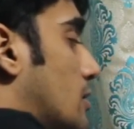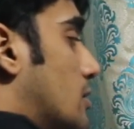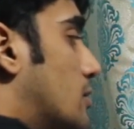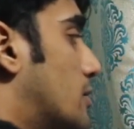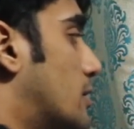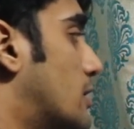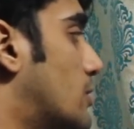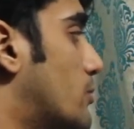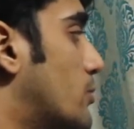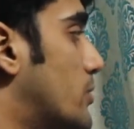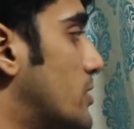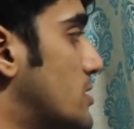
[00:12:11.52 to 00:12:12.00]

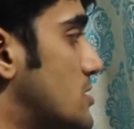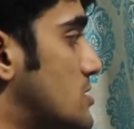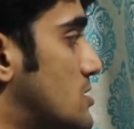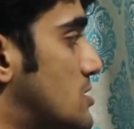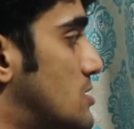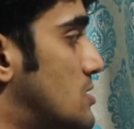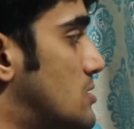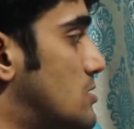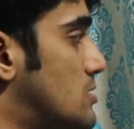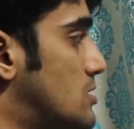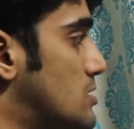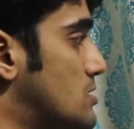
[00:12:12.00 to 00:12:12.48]
request
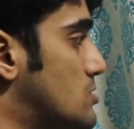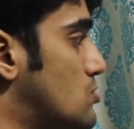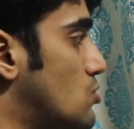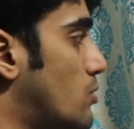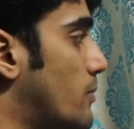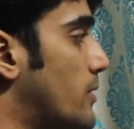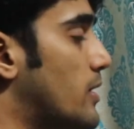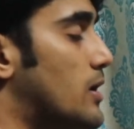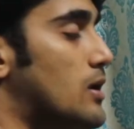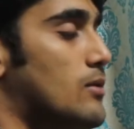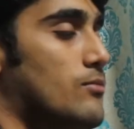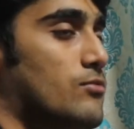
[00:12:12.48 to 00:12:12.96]
this
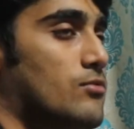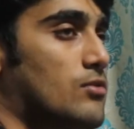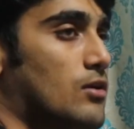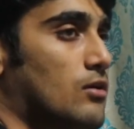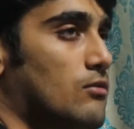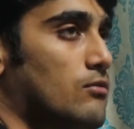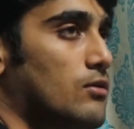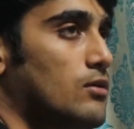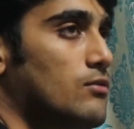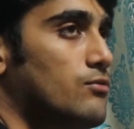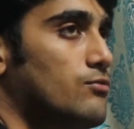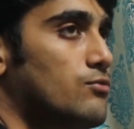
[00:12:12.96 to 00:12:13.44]
domain name
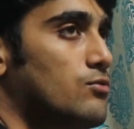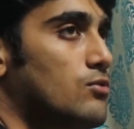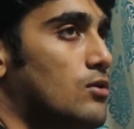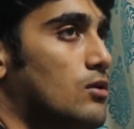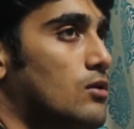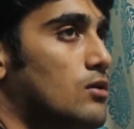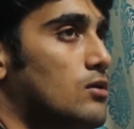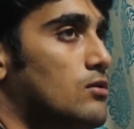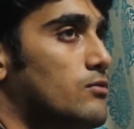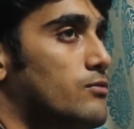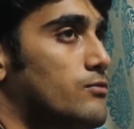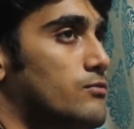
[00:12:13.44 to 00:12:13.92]
server
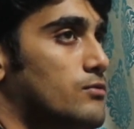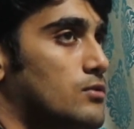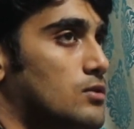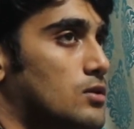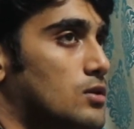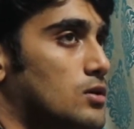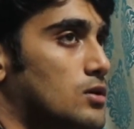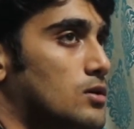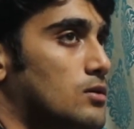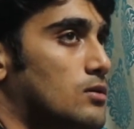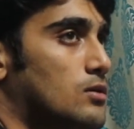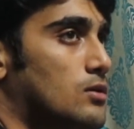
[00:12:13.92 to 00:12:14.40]
for
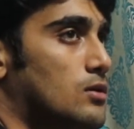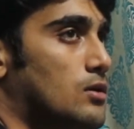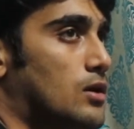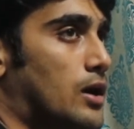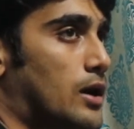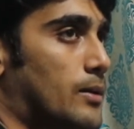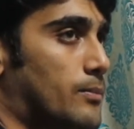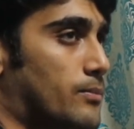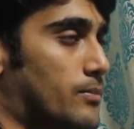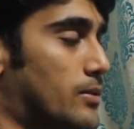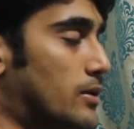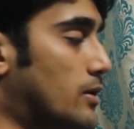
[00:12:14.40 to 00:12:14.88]
the
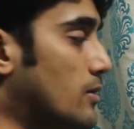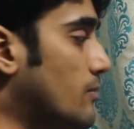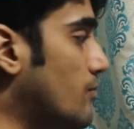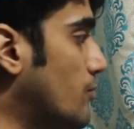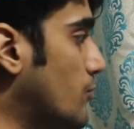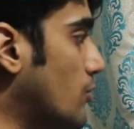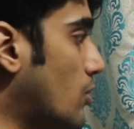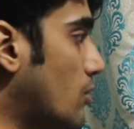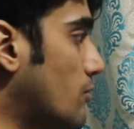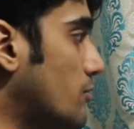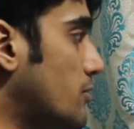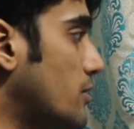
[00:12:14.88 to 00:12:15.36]
IP
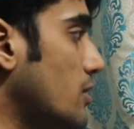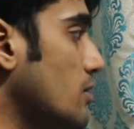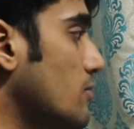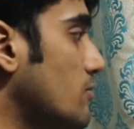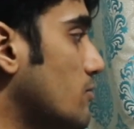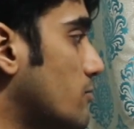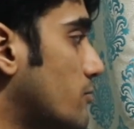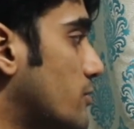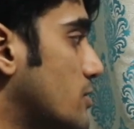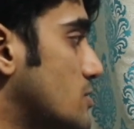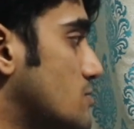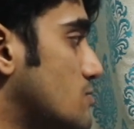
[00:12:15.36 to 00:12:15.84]
of the
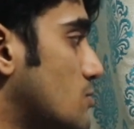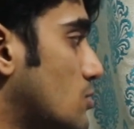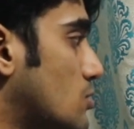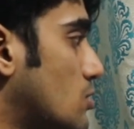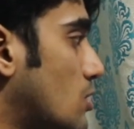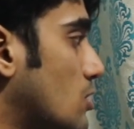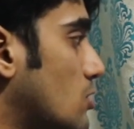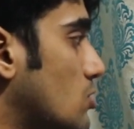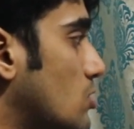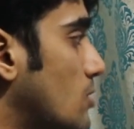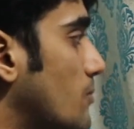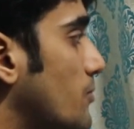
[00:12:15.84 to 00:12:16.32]

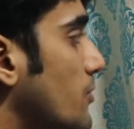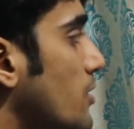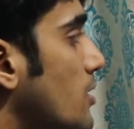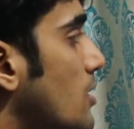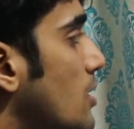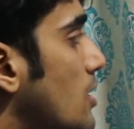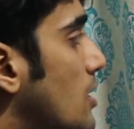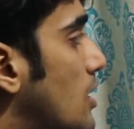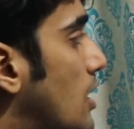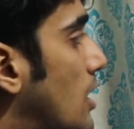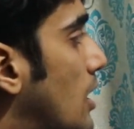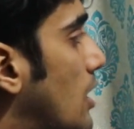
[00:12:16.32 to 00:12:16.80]

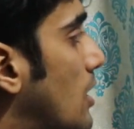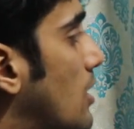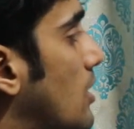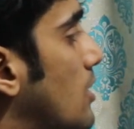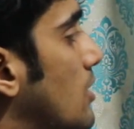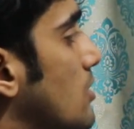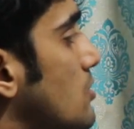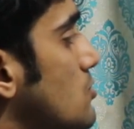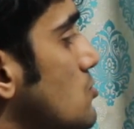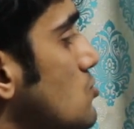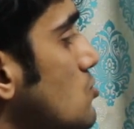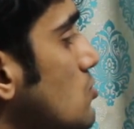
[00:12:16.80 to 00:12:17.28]

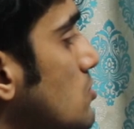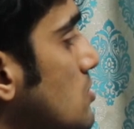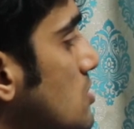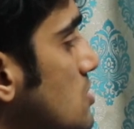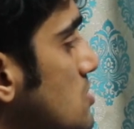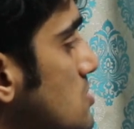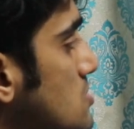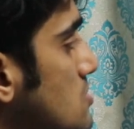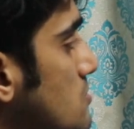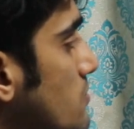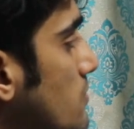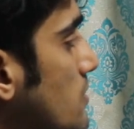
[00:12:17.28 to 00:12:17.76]
facebook.com. So
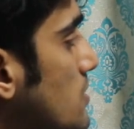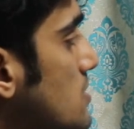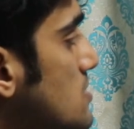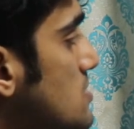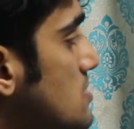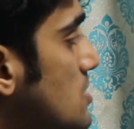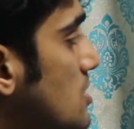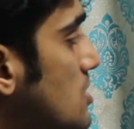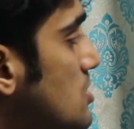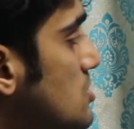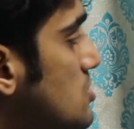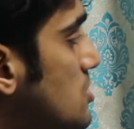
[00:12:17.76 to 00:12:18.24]
this will
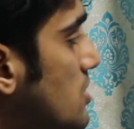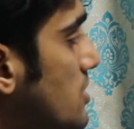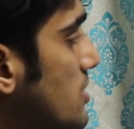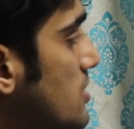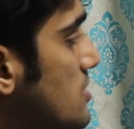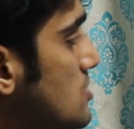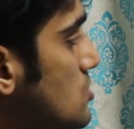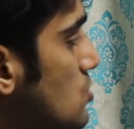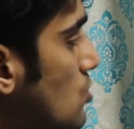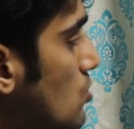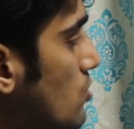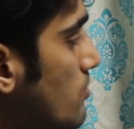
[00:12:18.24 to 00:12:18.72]
search in
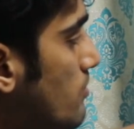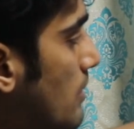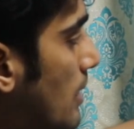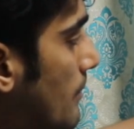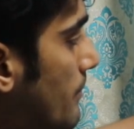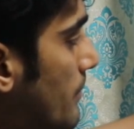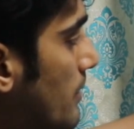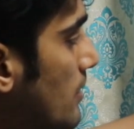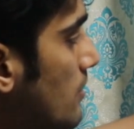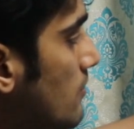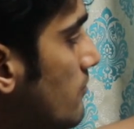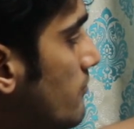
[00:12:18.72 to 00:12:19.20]
its own
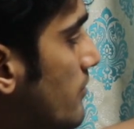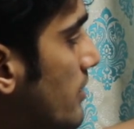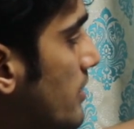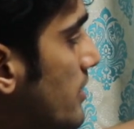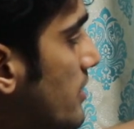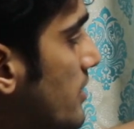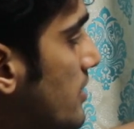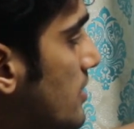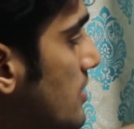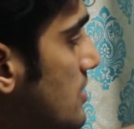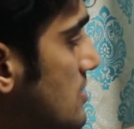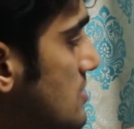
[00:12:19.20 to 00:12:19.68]
mapping. When
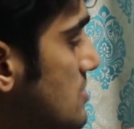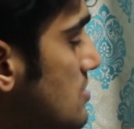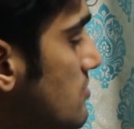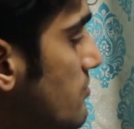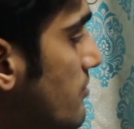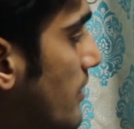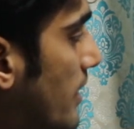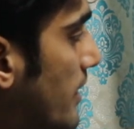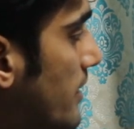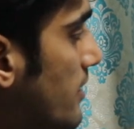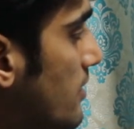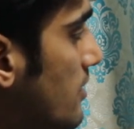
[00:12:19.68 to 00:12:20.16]
it doesn't
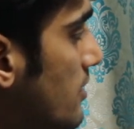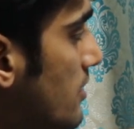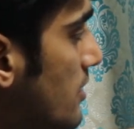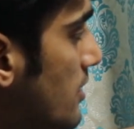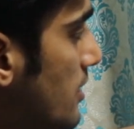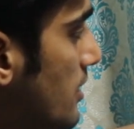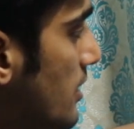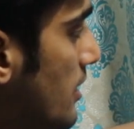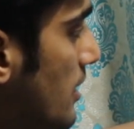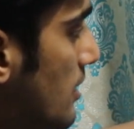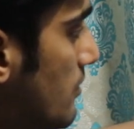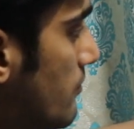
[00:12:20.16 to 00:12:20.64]
find,
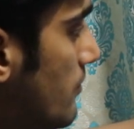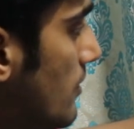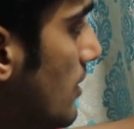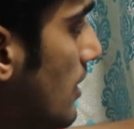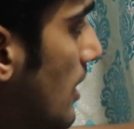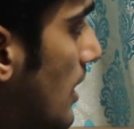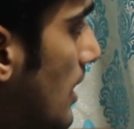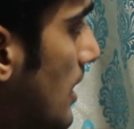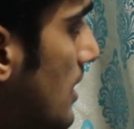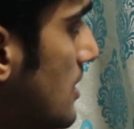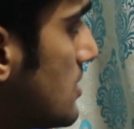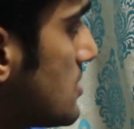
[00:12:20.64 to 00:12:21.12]
it will
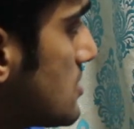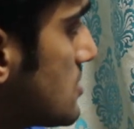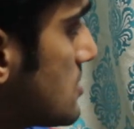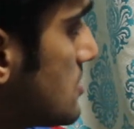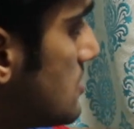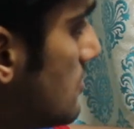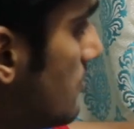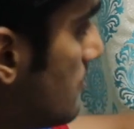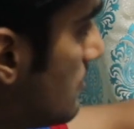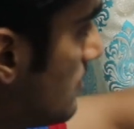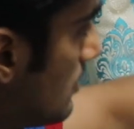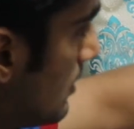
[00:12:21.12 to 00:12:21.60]

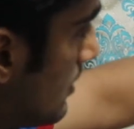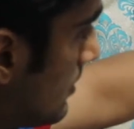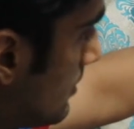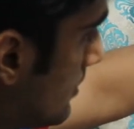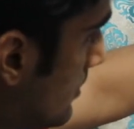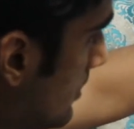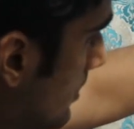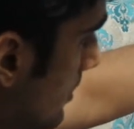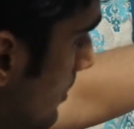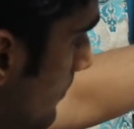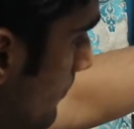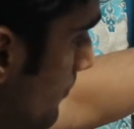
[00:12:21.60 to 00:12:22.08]
ask
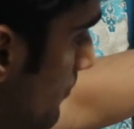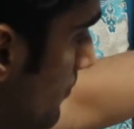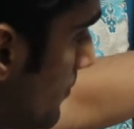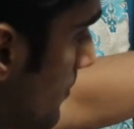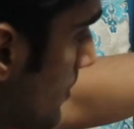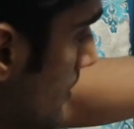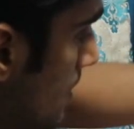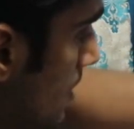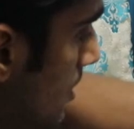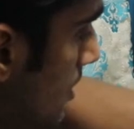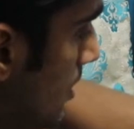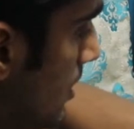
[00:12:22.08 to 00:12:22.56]
the
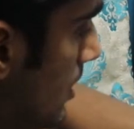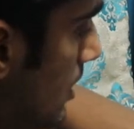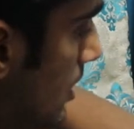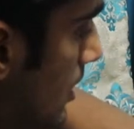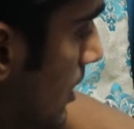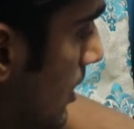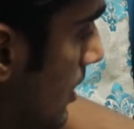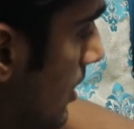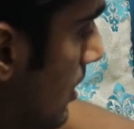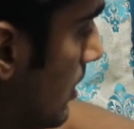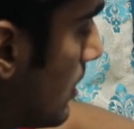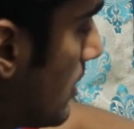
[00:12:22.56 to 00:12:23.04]

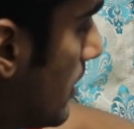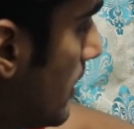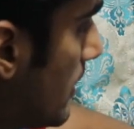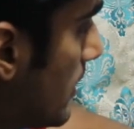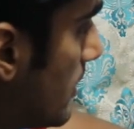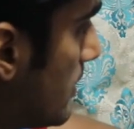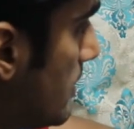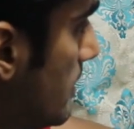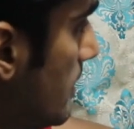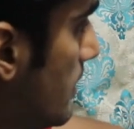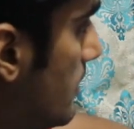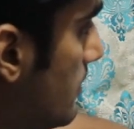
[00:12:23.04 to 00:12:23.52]

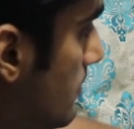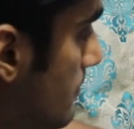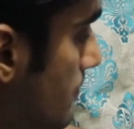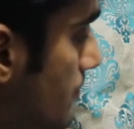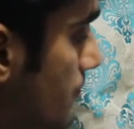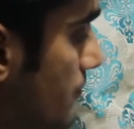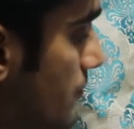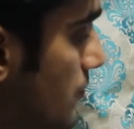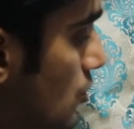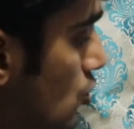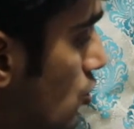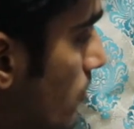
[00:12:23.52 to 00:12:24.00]
connected
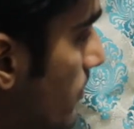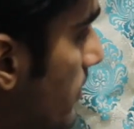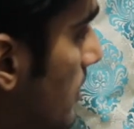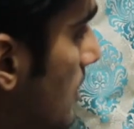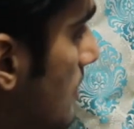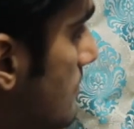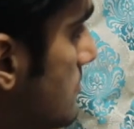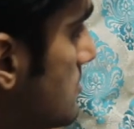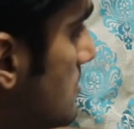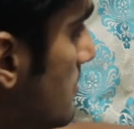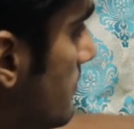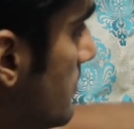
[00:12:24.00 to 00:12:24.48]
domain
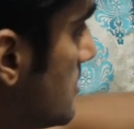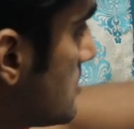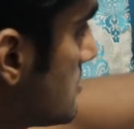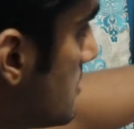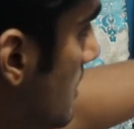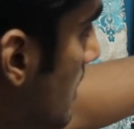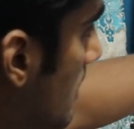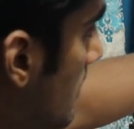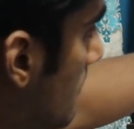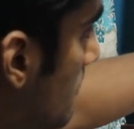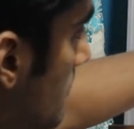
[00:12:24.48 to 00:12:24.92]
name servers, hey,